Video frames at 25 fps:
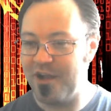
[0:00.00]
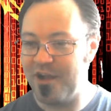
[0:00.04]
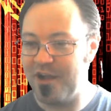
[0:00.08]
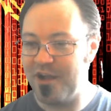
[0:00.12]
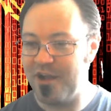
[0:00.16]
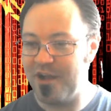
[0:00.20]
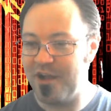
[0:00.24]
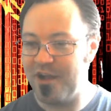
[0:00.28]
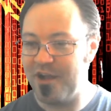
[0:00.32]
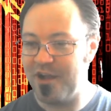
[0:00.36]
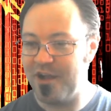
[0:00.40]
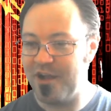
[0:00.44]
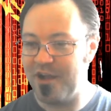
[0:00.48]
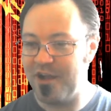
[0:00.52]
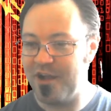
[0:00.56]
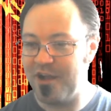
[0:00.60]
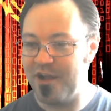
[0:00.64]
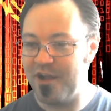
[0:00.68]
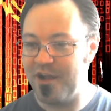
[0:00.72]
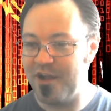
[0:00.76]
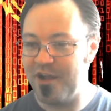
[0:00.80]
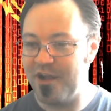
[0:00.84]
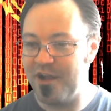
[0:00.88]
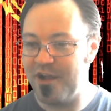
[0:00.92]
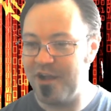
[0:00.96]
on
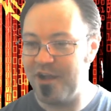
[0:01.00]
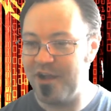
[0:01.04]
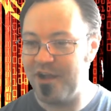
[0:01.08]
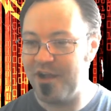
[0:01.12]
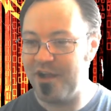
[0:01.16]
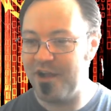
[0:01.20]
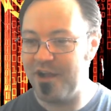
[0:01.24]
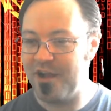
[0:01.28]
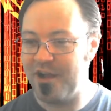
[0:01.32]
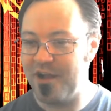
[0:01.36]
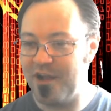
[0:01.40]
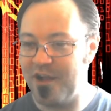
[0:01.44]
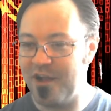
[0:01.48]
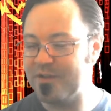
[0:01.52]
Hive?